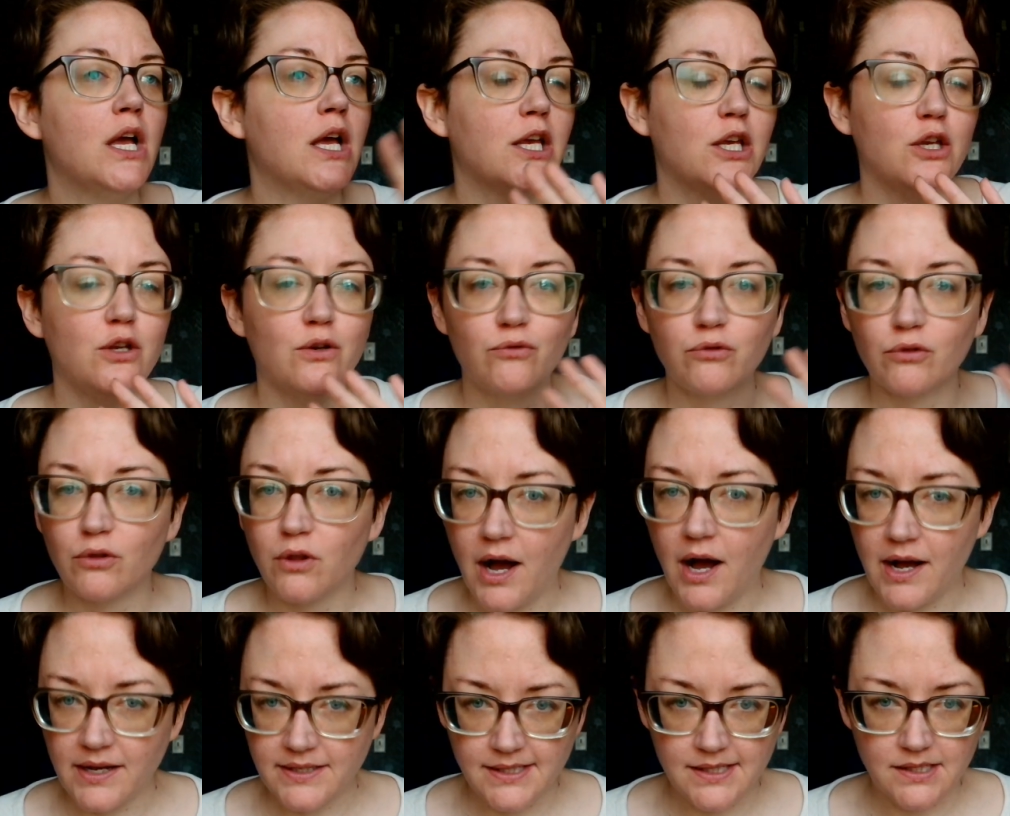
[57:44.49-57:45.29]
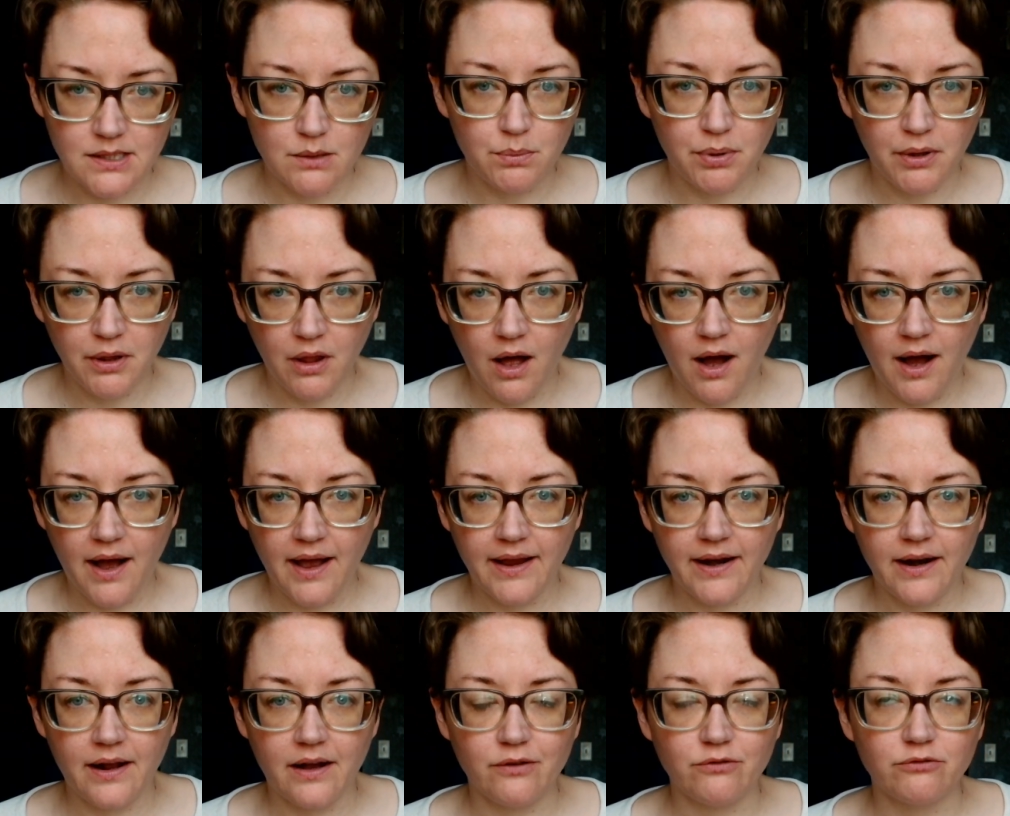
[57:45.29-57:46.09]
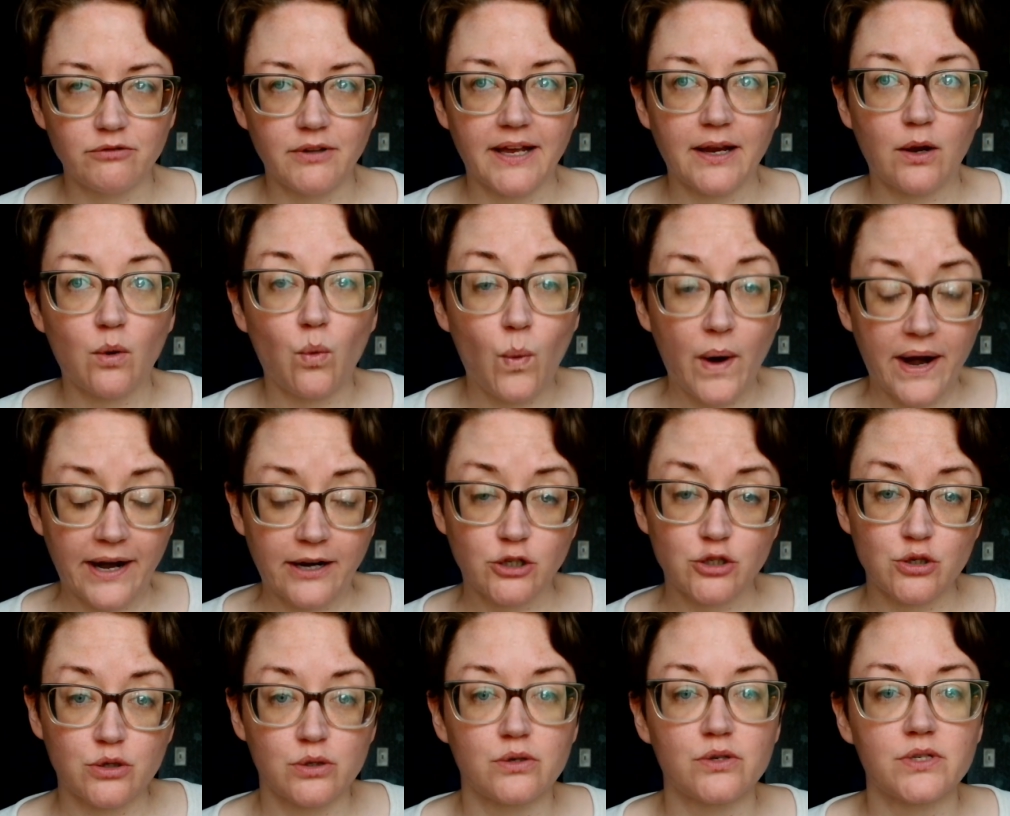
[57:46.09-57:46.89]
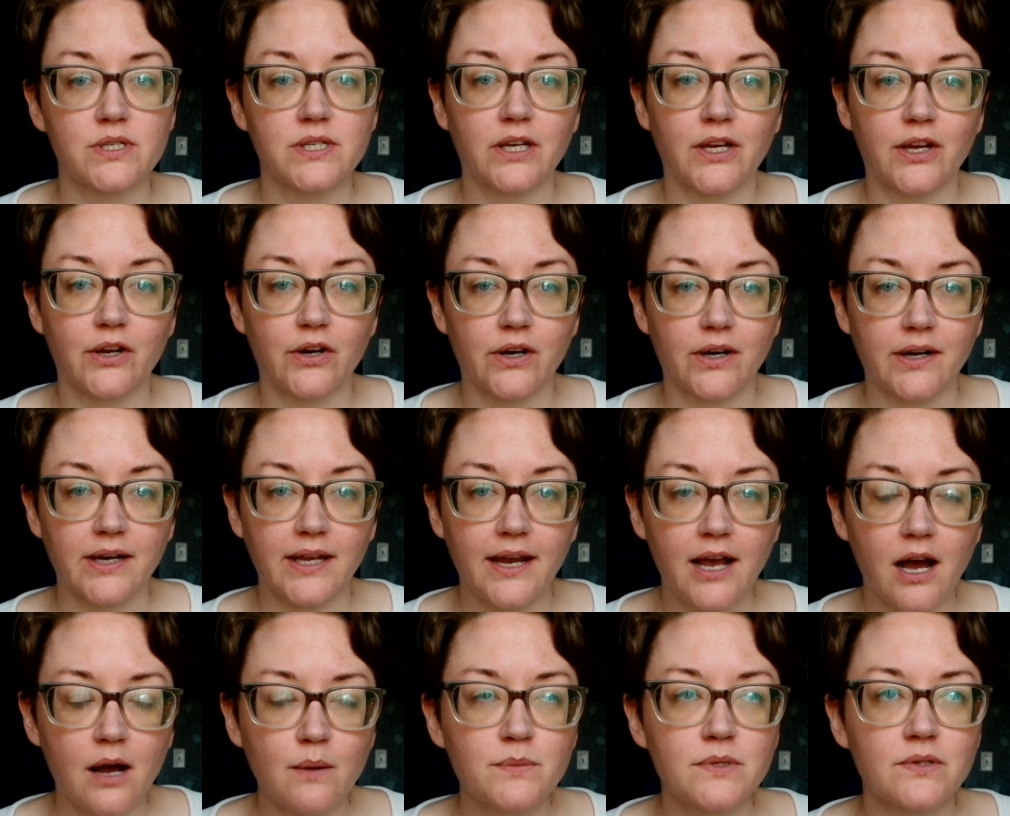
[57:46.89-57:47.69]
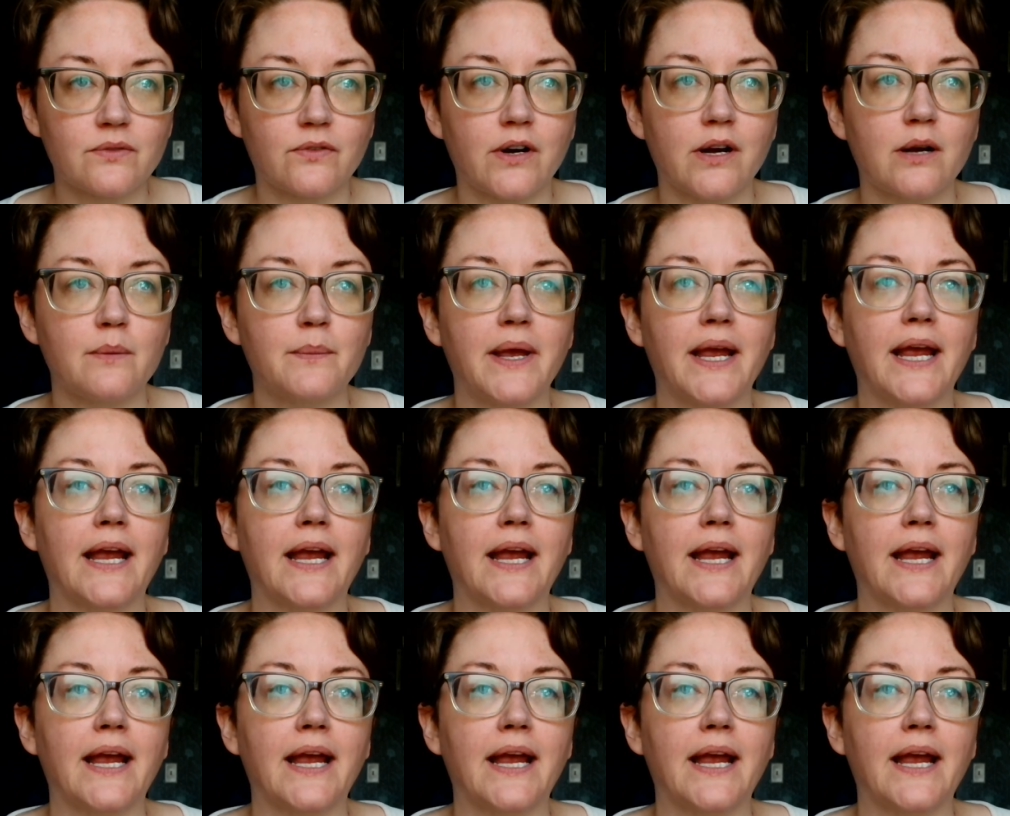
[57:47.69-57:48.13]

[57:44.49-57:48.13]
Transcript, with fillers: you've lost the plot of like where true security comes from.